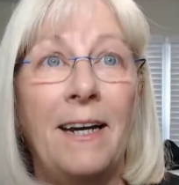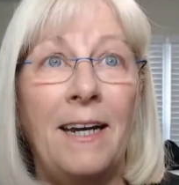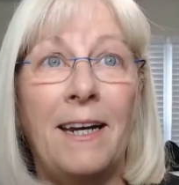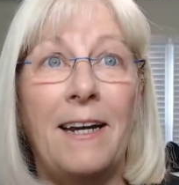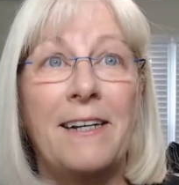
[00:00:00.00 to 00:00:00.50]

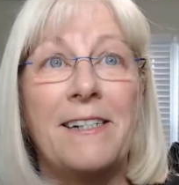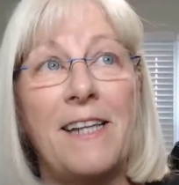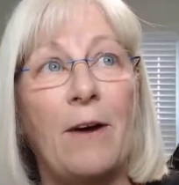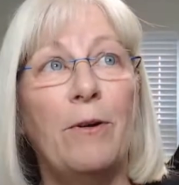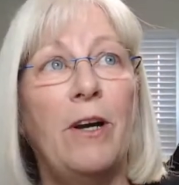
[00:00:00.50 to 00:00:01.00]
Hey guys,
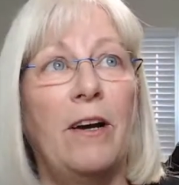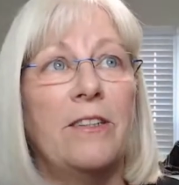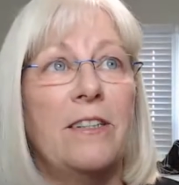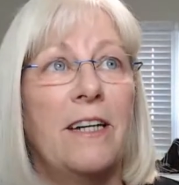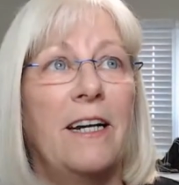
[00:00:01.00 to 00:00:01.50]
how are y'all
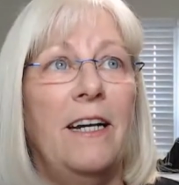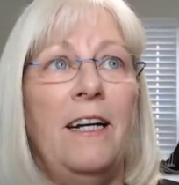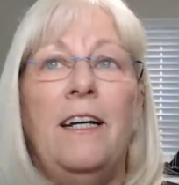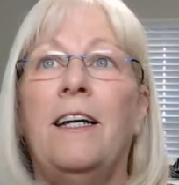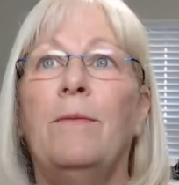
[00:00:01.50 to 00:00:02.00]

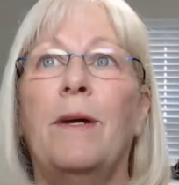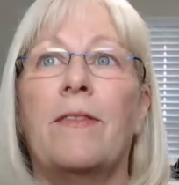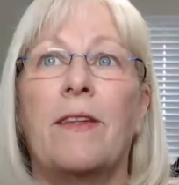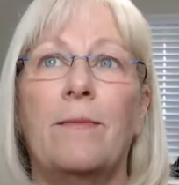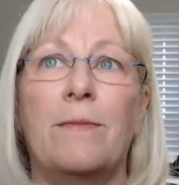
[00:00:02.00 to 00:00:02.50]
today? Give me
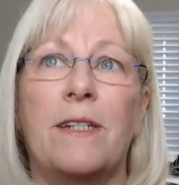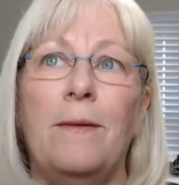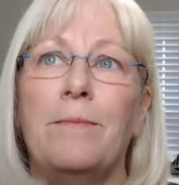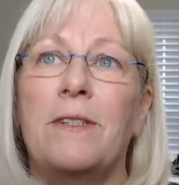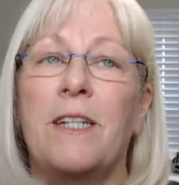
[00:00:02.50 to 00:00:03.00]
a thumbs
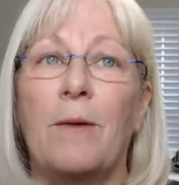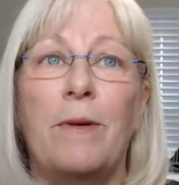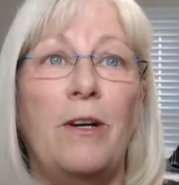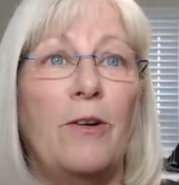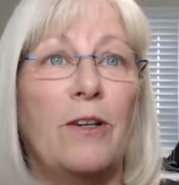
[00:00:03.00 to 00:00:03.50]
up. Tell
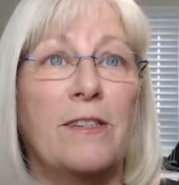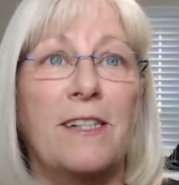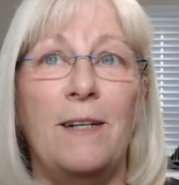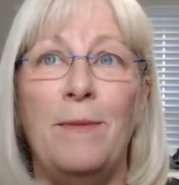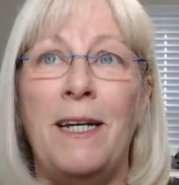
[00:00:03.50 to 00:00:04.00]
me you can
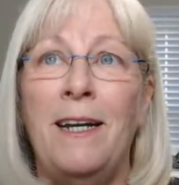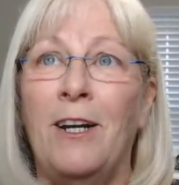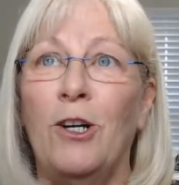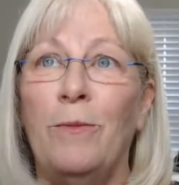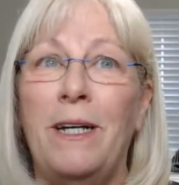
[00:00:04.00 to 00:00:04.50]
see me,
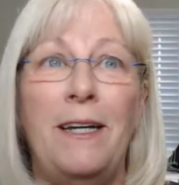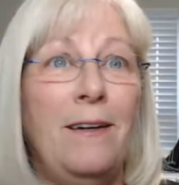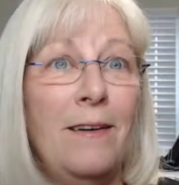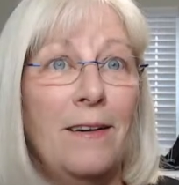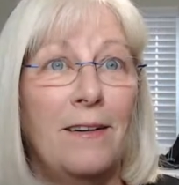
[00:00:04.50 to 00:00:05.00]
hear
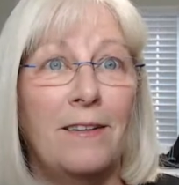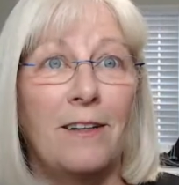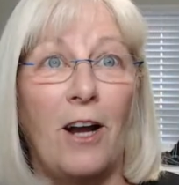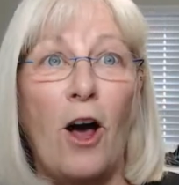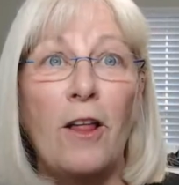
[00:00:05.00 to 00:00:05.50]
me,
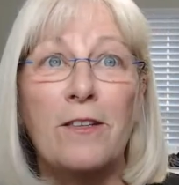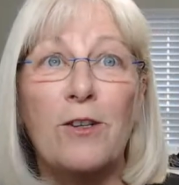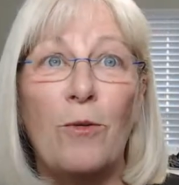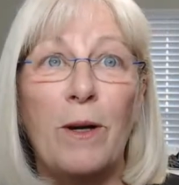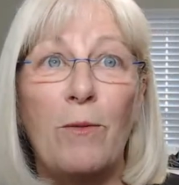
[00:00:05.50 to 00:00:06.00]
that all
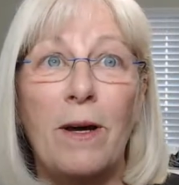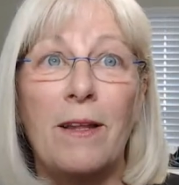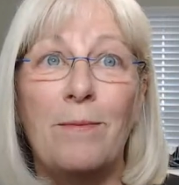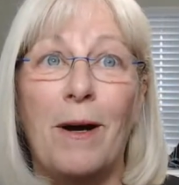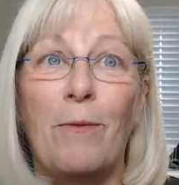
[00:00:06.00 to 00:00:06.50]
is going
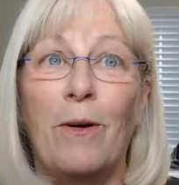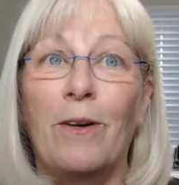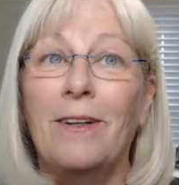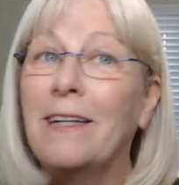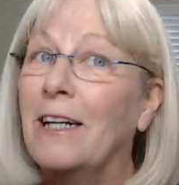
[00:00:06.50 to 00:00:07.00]
well in my
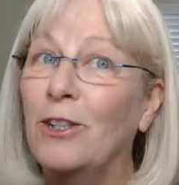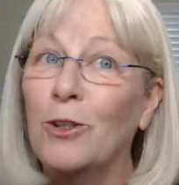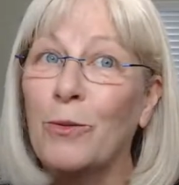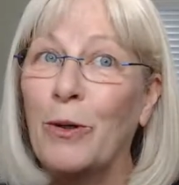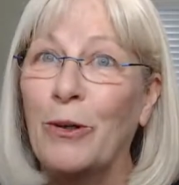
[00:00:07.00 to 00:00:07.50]
world and
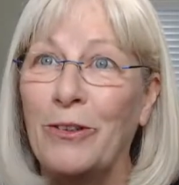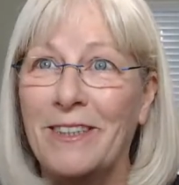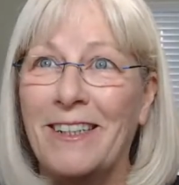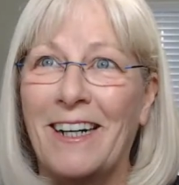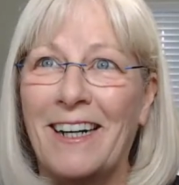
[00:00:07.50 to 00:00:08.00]
your
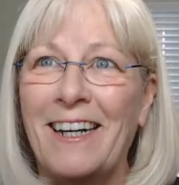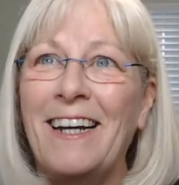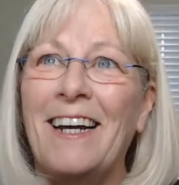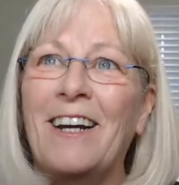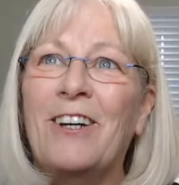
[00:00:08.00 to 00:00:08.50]
world today.
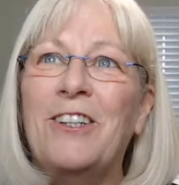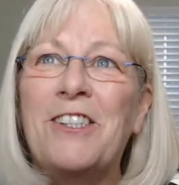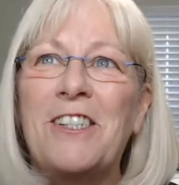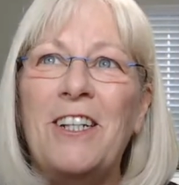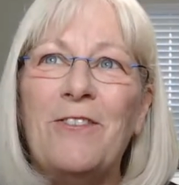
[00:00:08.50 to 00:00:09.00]
Good
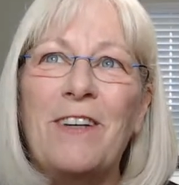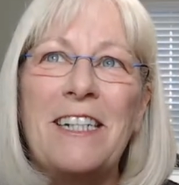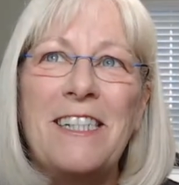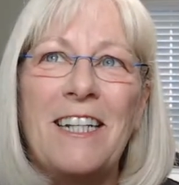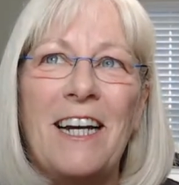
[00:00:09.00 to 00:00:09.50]
to see you,
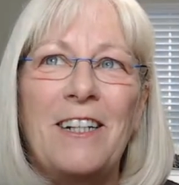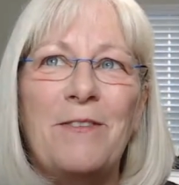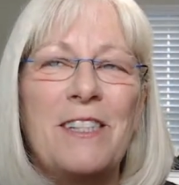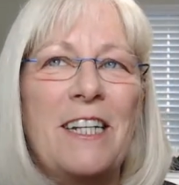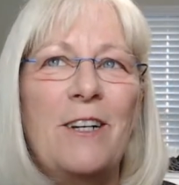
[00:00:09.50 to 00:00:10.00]
Francie. Glad
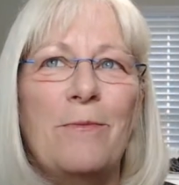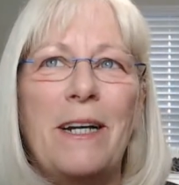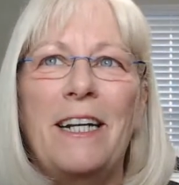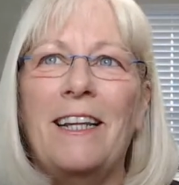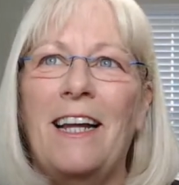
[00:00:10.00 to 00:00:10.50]
to see you
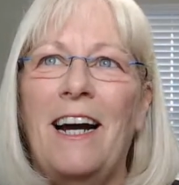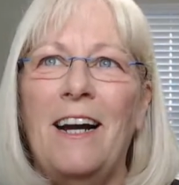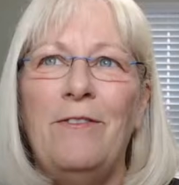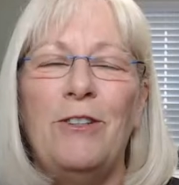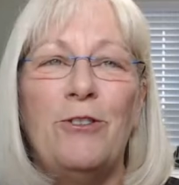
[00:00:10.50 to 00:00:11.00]
made it
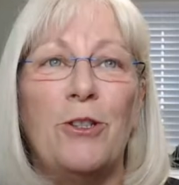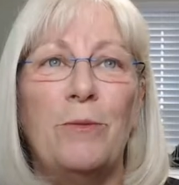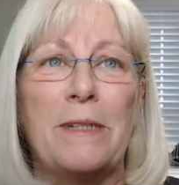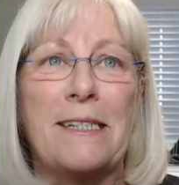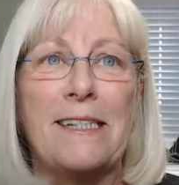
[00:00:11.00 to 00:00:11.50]
live. You
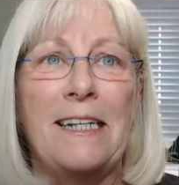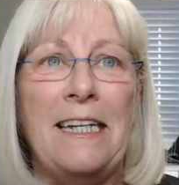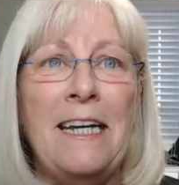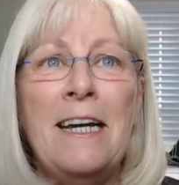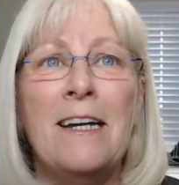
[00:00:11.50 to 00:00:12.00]
too, Miss
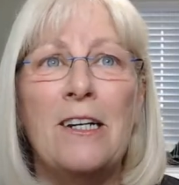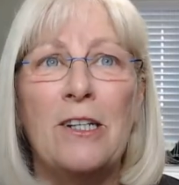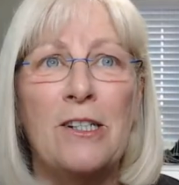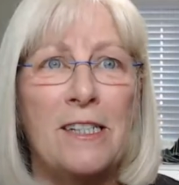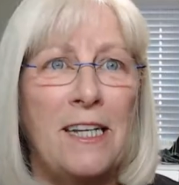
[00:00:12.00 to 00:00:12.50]
Cindy.
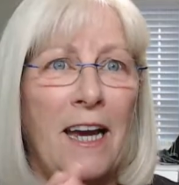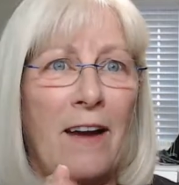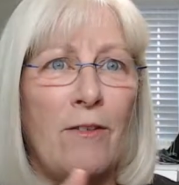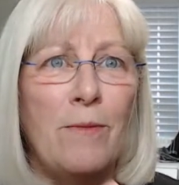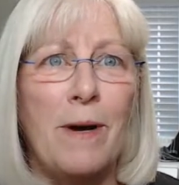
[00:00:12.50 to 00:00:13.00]
Good to see
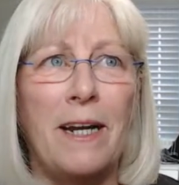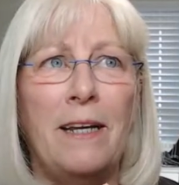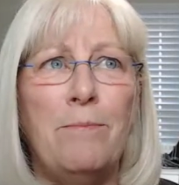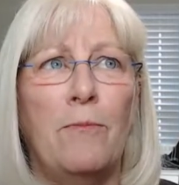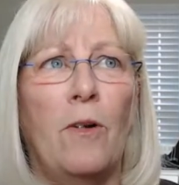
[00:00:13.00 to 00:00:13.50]

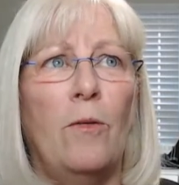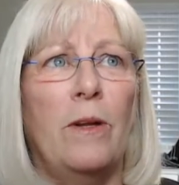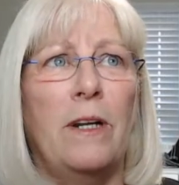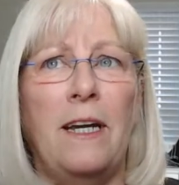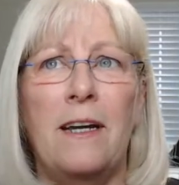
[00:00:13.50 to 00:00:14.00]
everybody
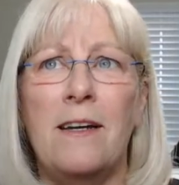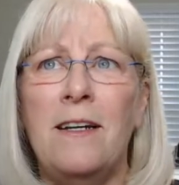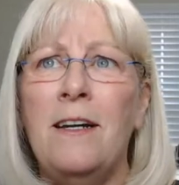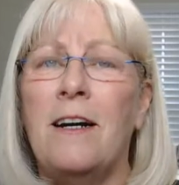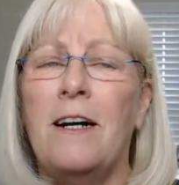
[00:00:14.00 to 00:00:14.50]
rolling
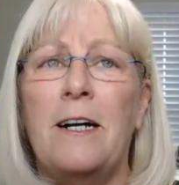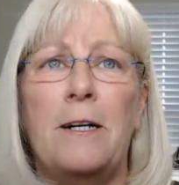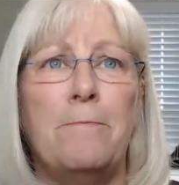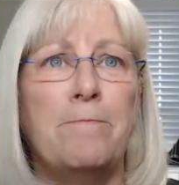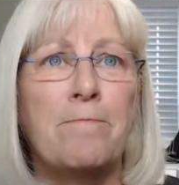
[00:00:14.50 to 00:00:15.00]
in.
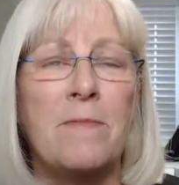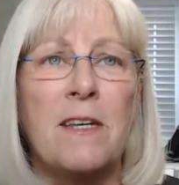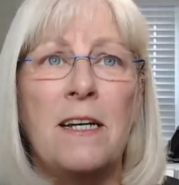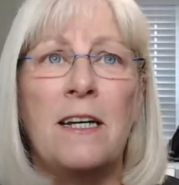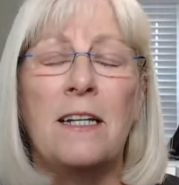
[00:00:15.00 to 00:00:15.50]

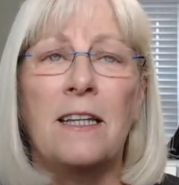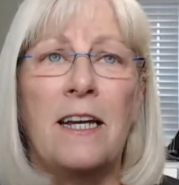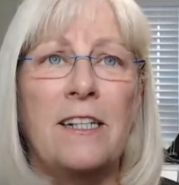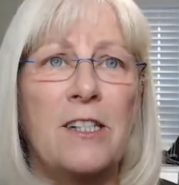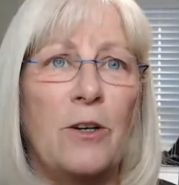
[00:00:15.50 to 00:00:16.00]

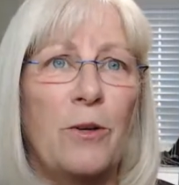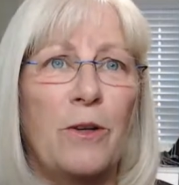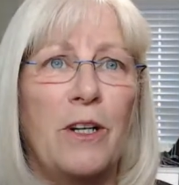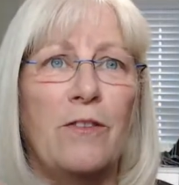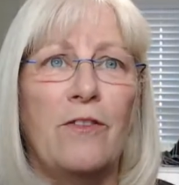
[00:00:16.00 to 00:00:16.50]
Let us know
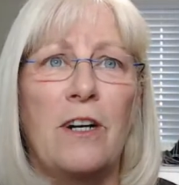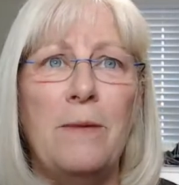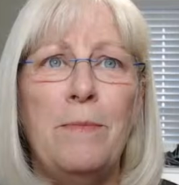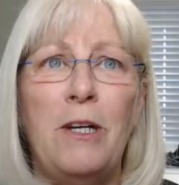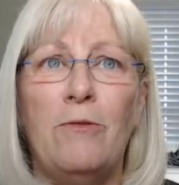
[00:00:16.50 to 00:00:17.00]
where you're
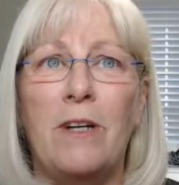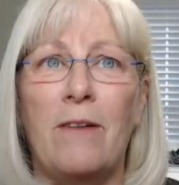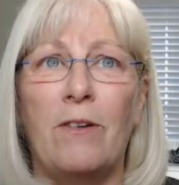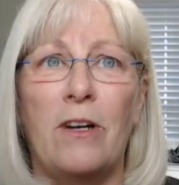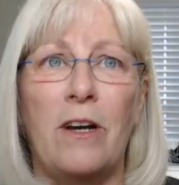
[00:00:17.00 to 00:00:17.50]
from. You
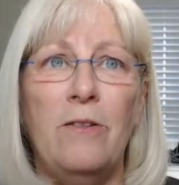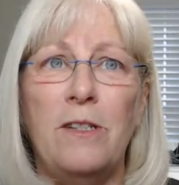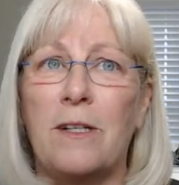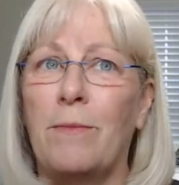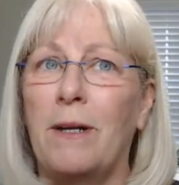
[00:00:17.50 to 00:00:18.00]
never know.
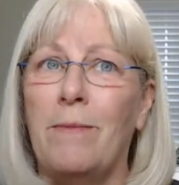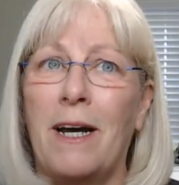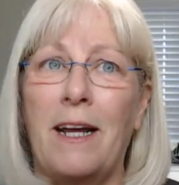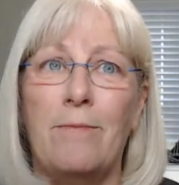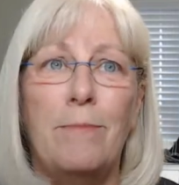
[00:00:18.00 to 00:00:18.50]
Somebody
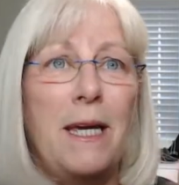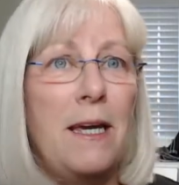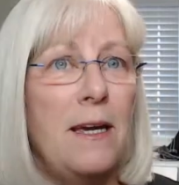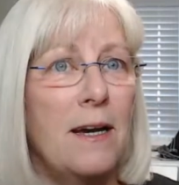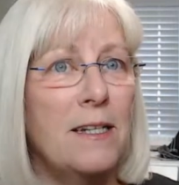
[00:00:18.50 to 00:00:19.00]
might have
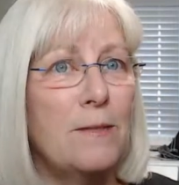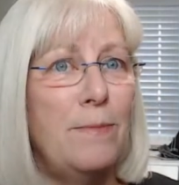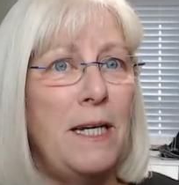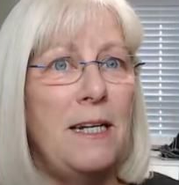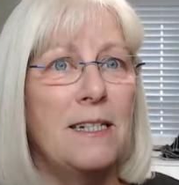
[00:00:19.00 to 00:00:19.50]
BES,
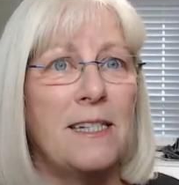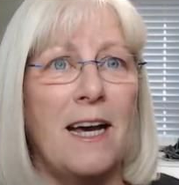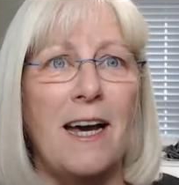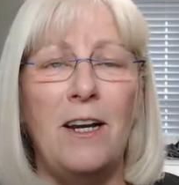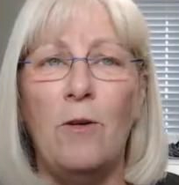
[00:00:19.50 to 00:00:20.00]
PE
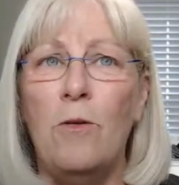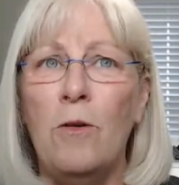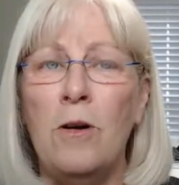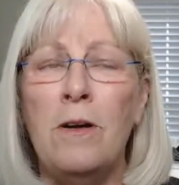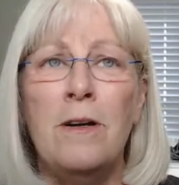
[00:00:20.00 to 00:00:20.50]
Design,
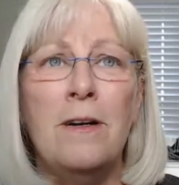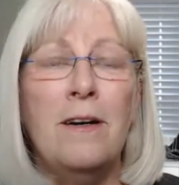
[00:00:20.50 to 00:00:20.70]
or